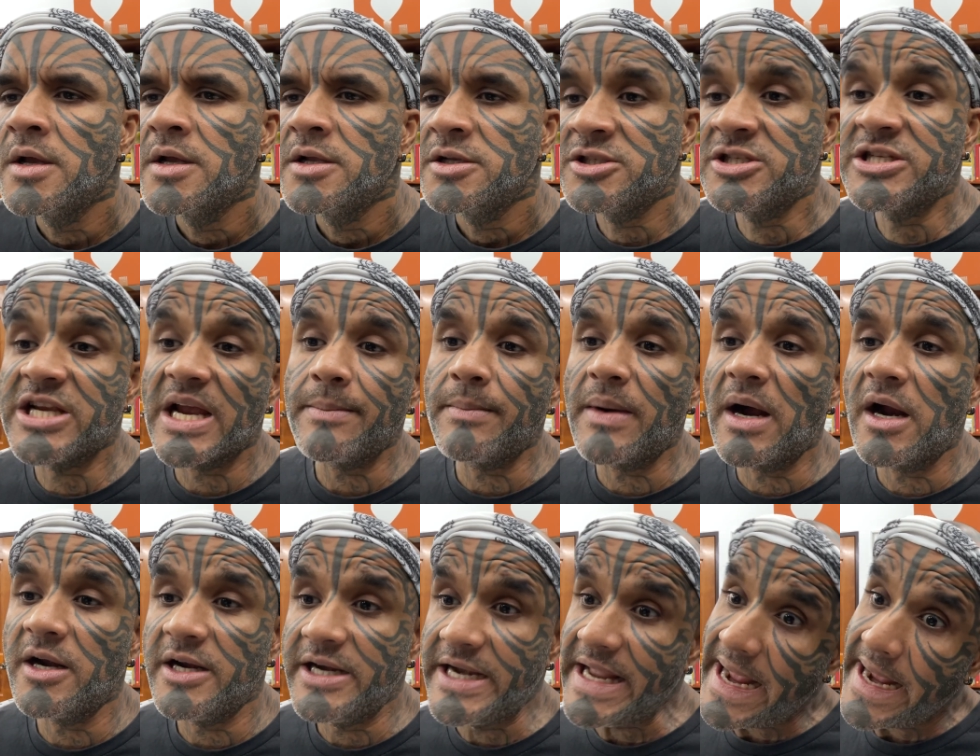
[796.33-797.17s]

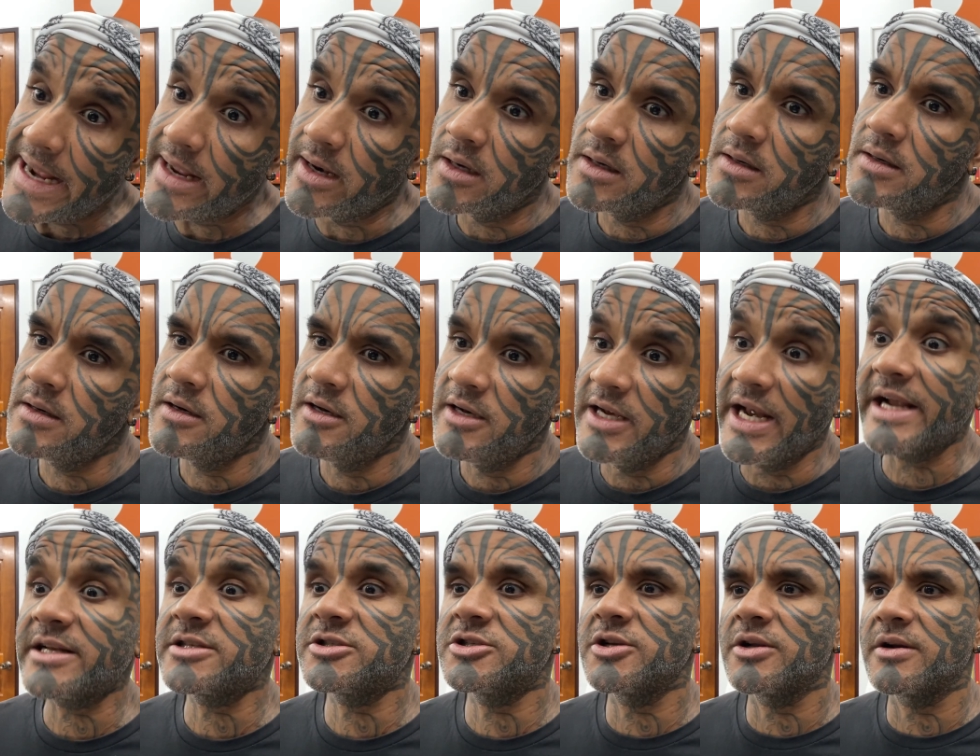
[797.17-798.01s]
Gemma Dale,
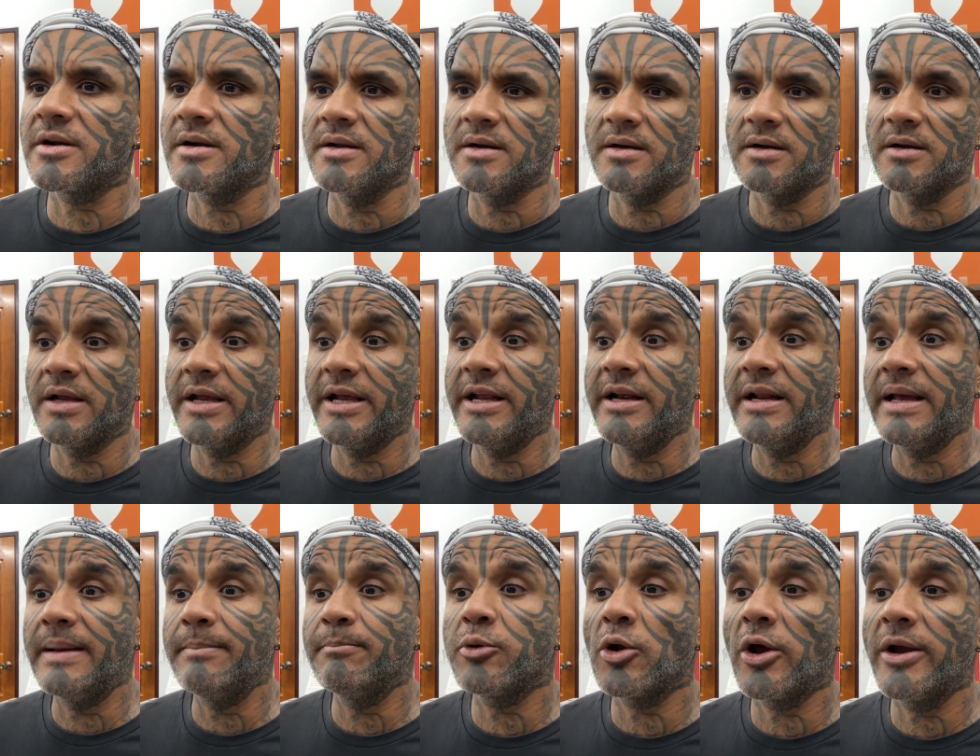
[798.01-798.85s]
lecturer in
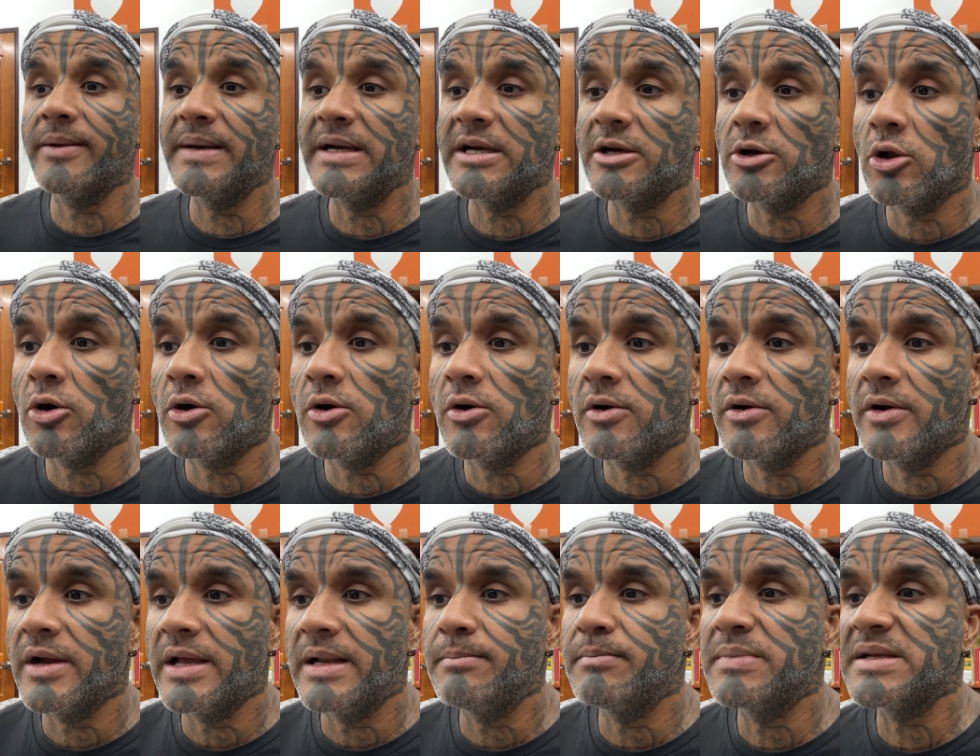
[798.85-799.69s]
employment
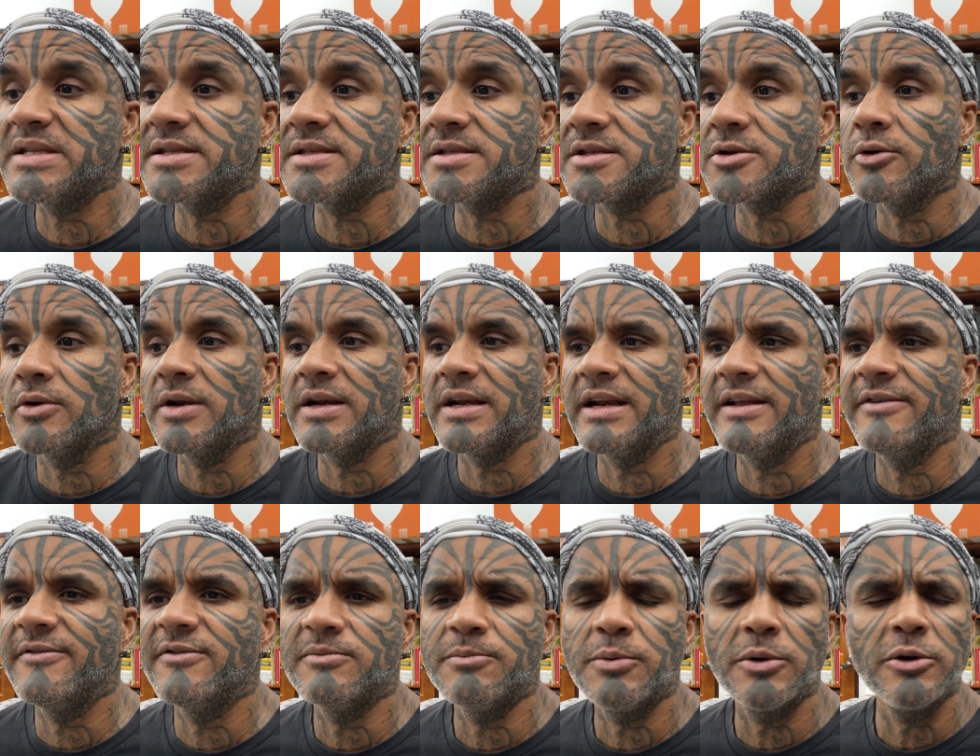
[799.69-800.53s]
law in business school in
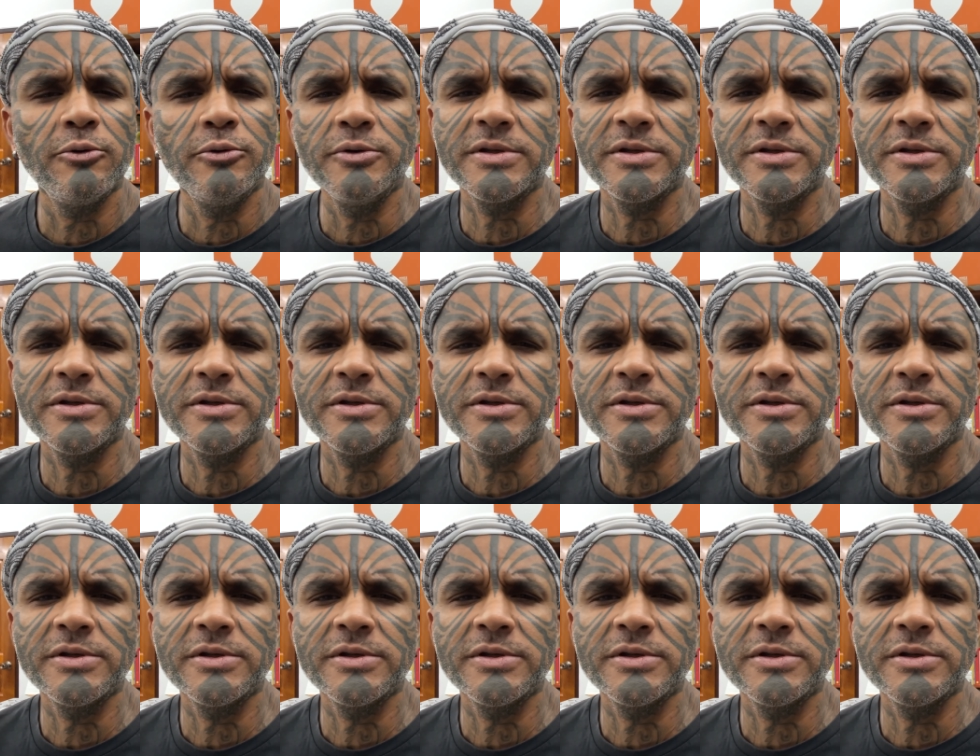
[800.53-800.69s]
Liverpool,